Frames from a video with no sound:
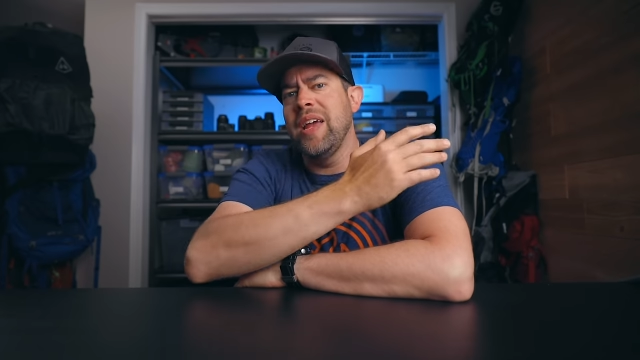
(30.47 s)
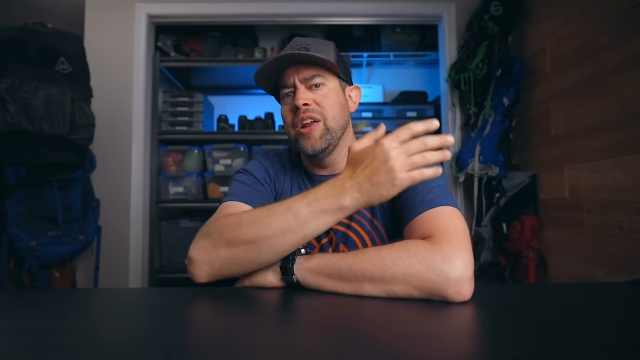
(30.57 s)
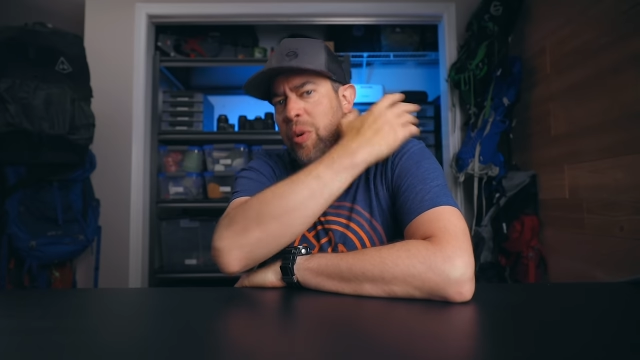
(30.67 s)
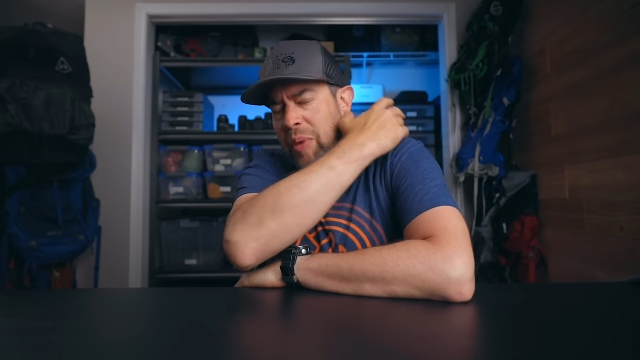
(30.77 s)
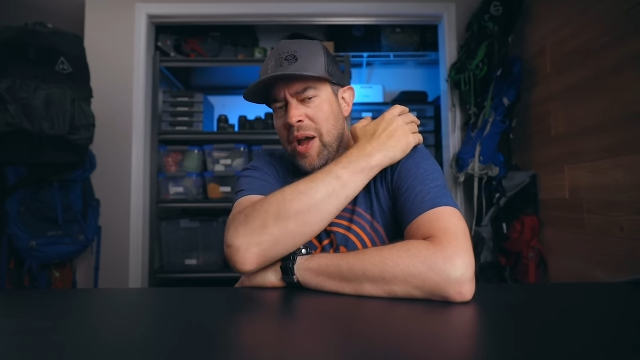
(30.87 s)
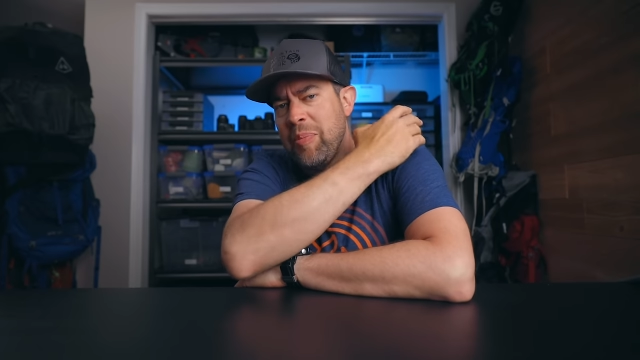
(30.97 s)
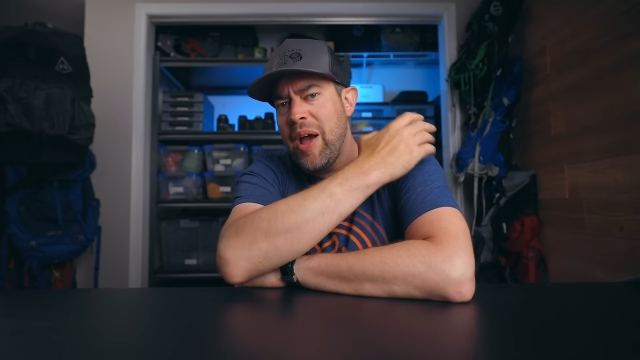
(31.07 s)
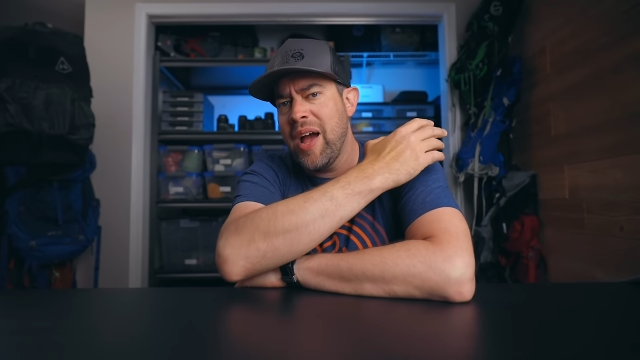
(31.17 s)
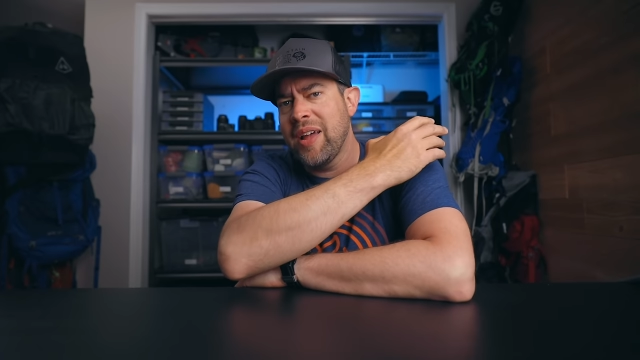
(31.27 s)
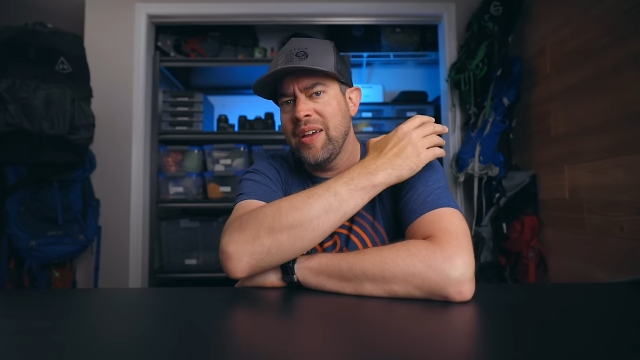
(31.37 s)
in our
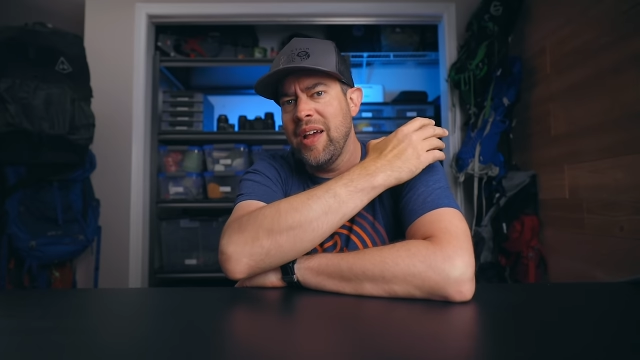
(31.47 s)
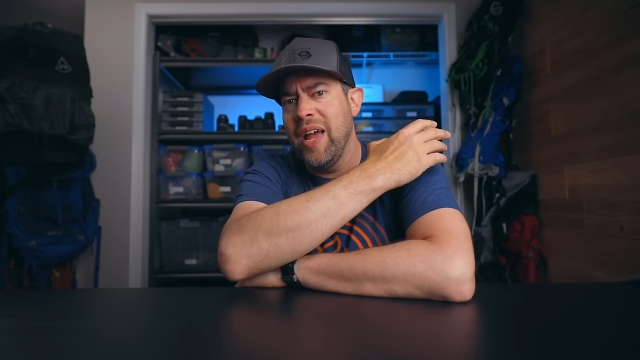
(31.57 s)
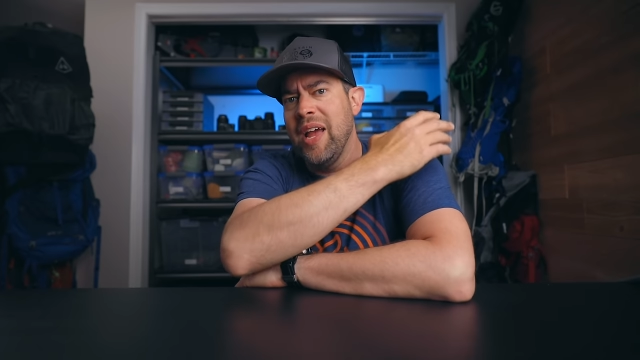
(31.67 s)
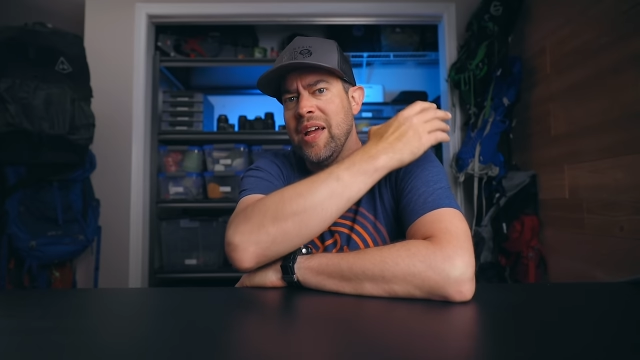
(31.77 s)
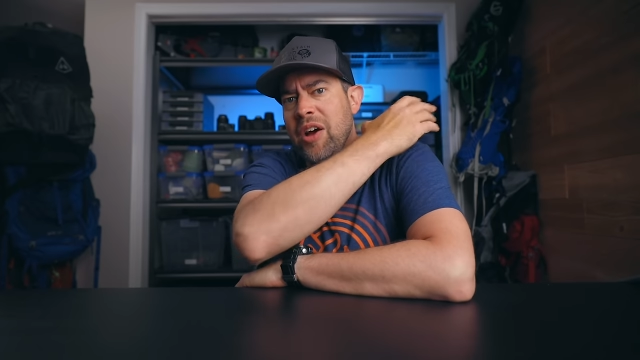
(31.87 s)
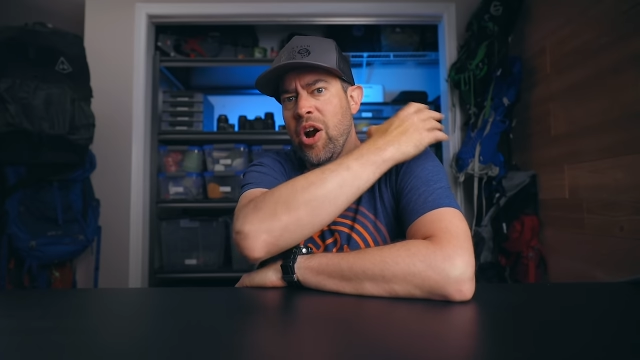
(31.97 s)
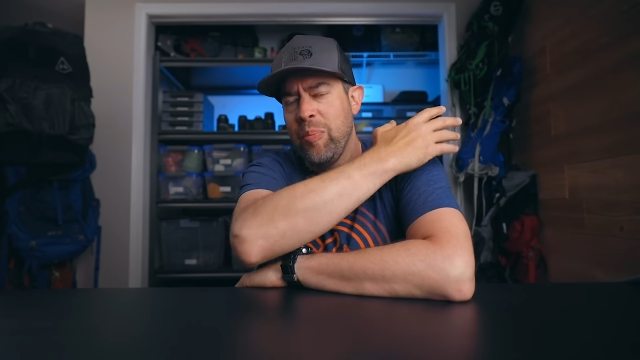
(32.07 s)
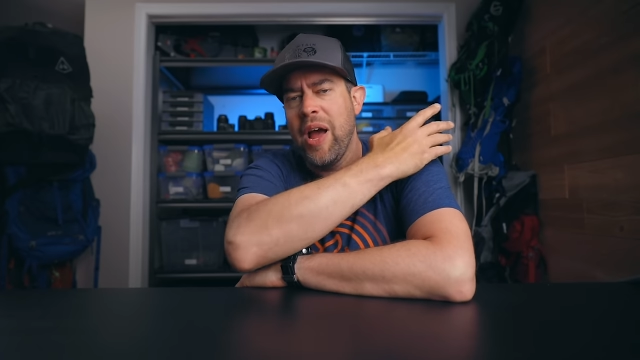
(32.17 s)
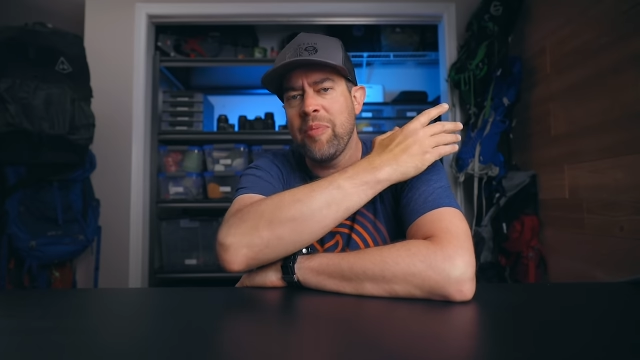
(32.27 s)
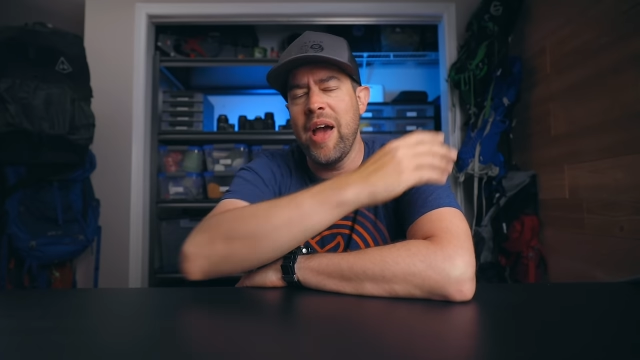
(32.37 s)
backpack, and our
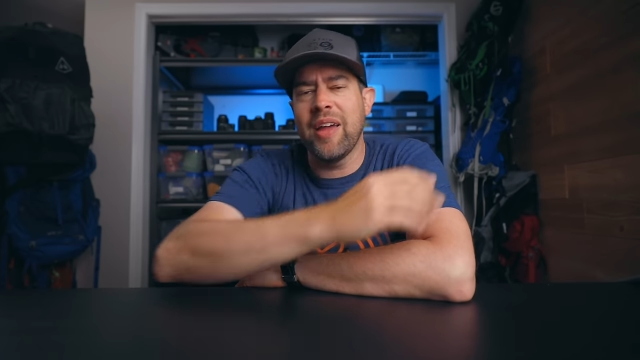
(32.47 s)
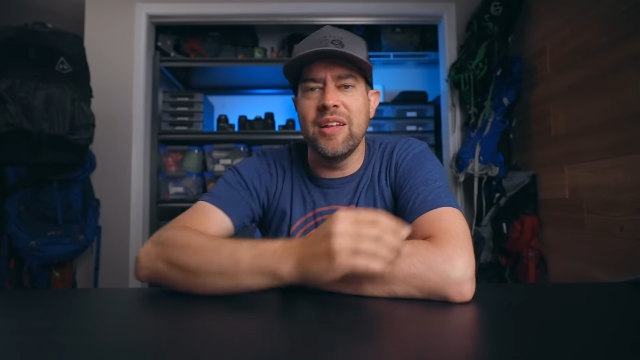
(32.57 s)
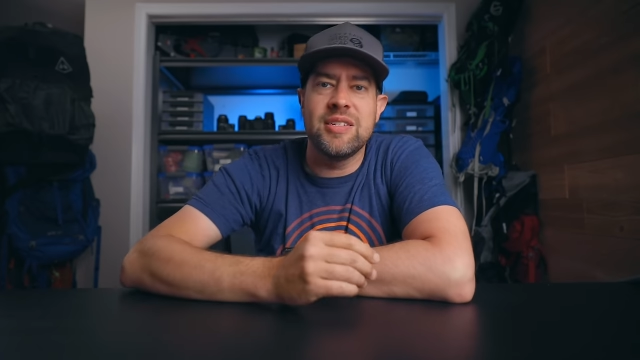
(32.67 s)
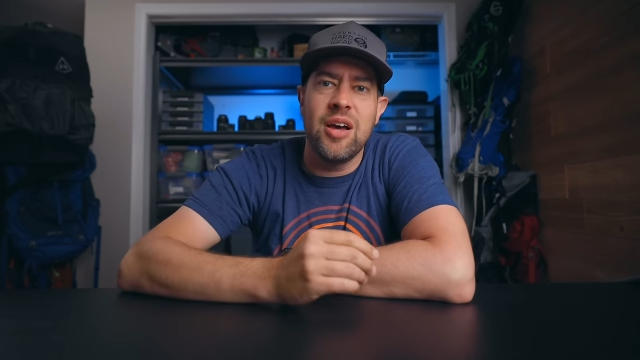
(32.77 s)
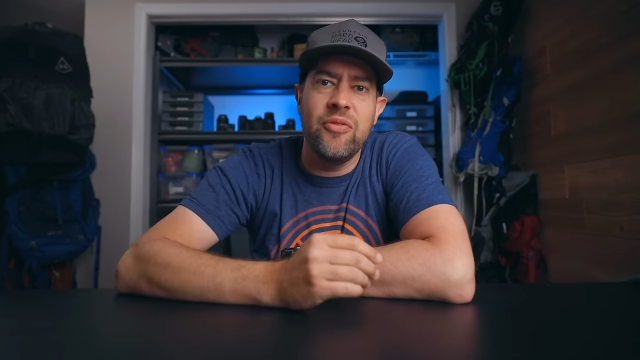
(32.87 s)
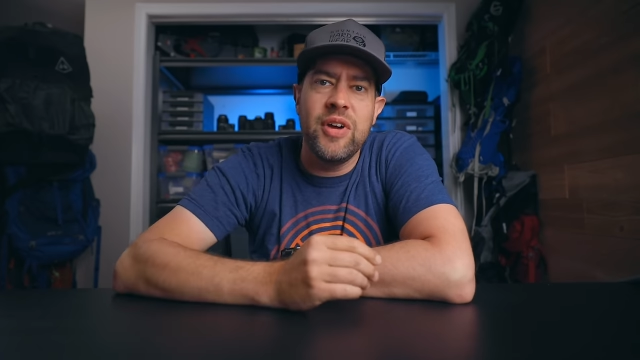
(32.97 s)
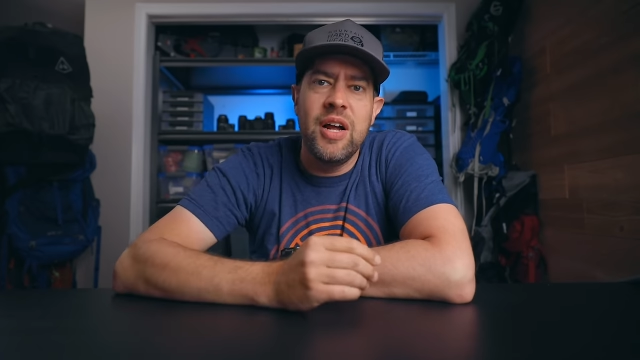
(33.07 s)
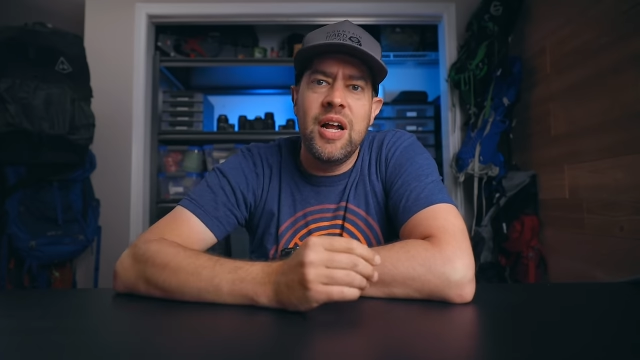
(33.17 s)
backpack itself.